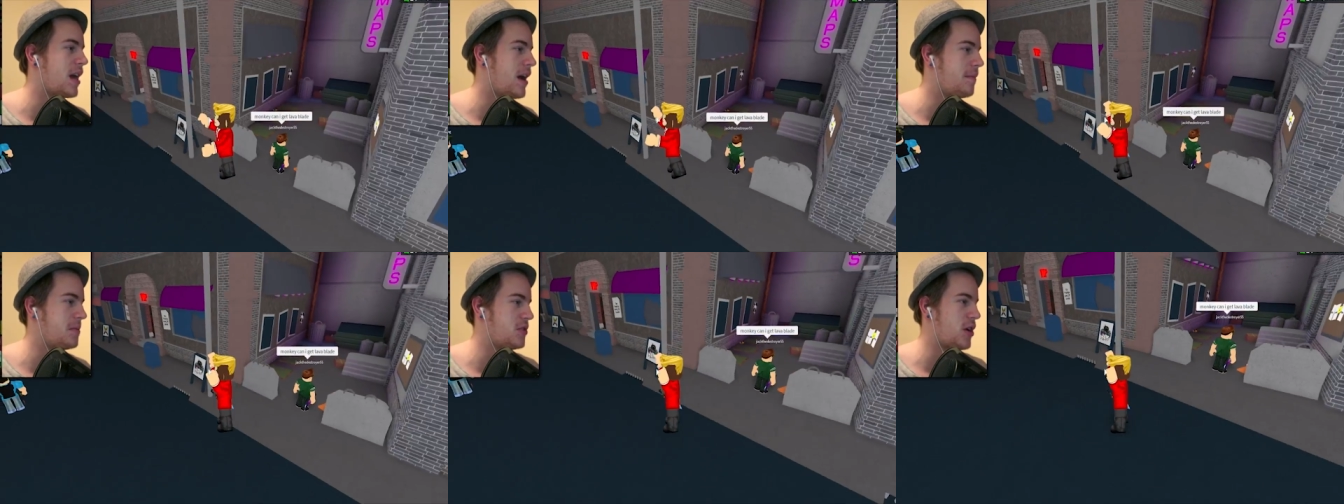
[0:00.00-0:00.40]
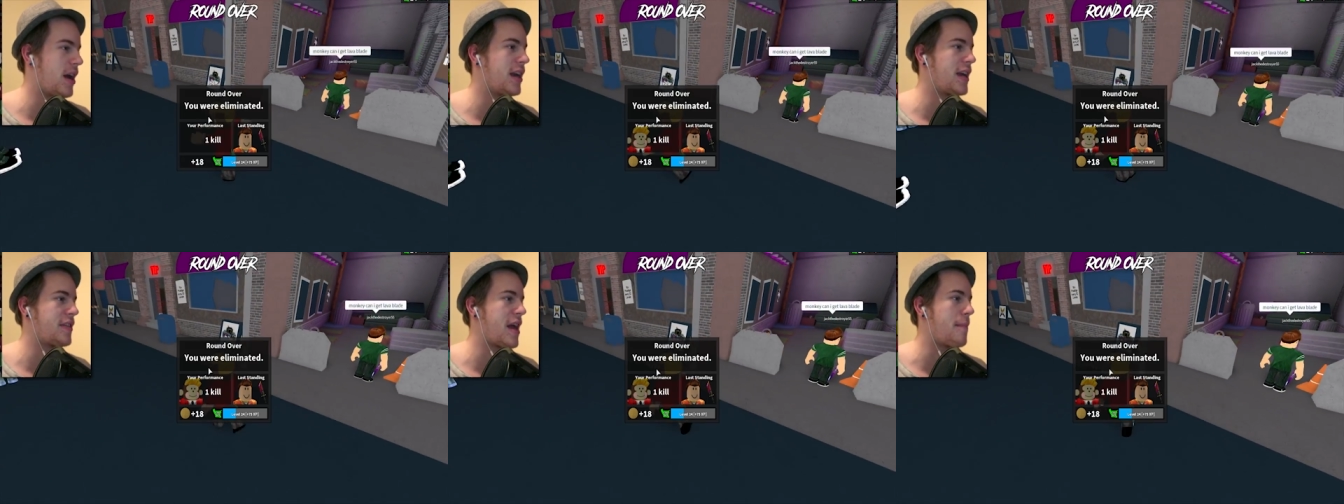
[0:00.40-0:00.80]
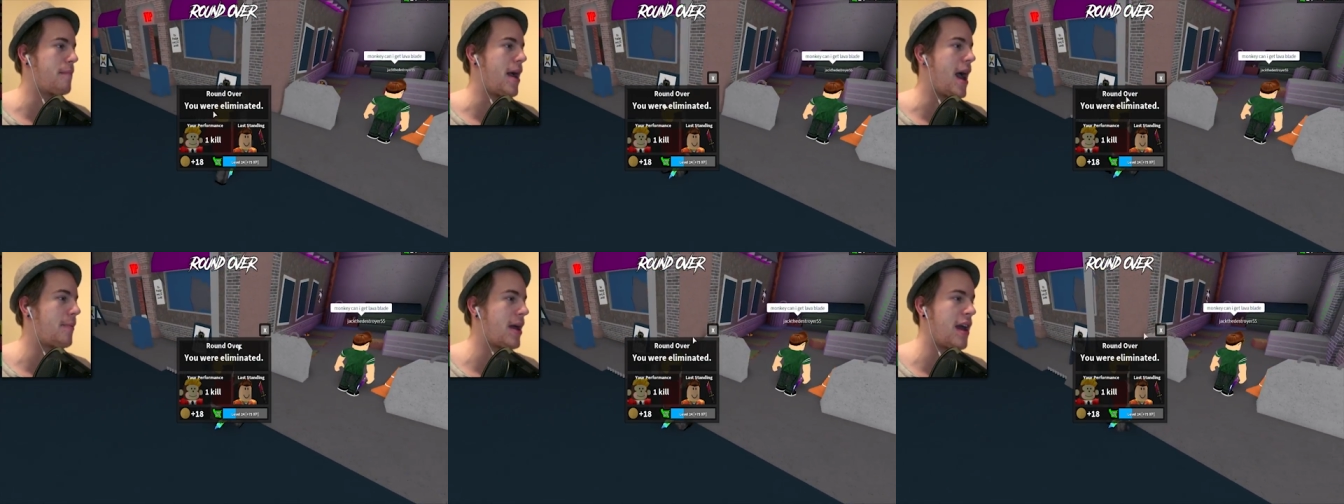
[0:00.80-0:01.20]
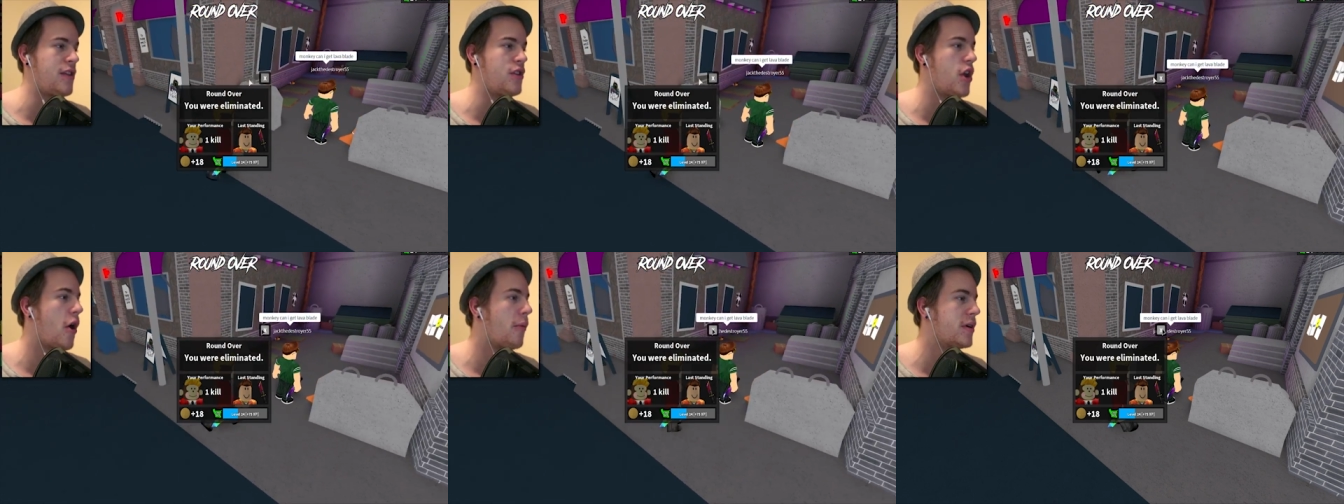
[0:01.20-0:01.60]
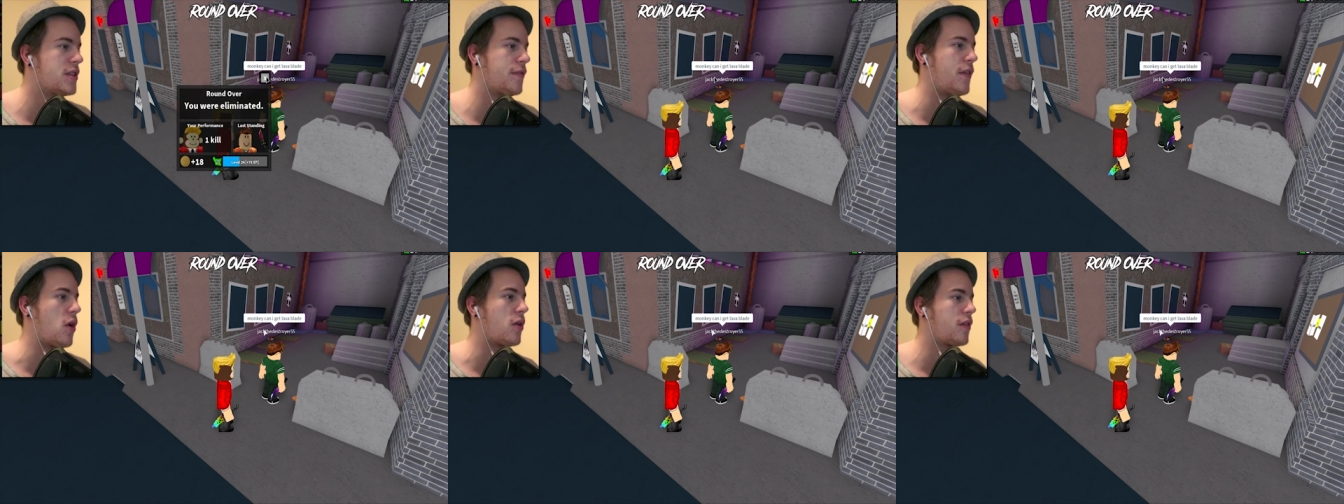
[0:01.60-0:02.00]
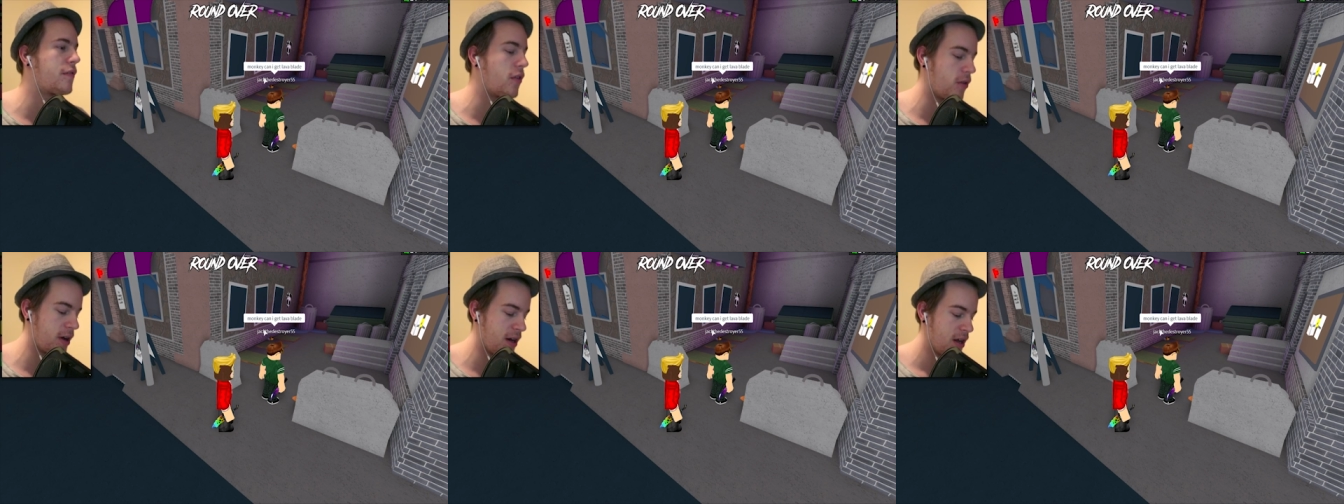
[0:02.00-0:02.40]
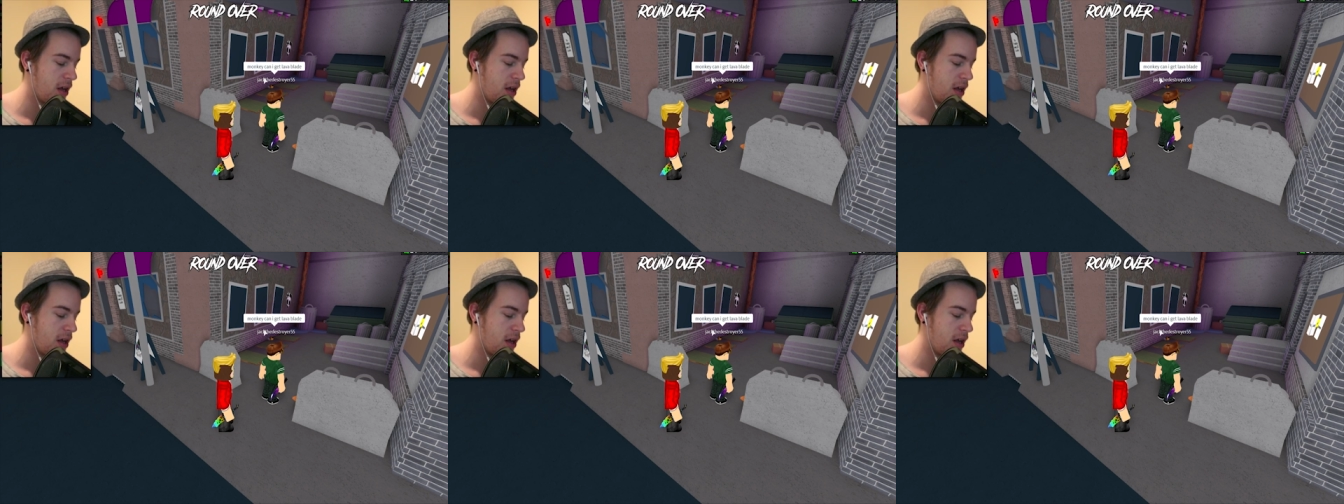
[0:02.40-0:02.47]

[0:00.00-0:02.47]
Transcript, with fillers: I'm trying to get that map and no one's voting for it.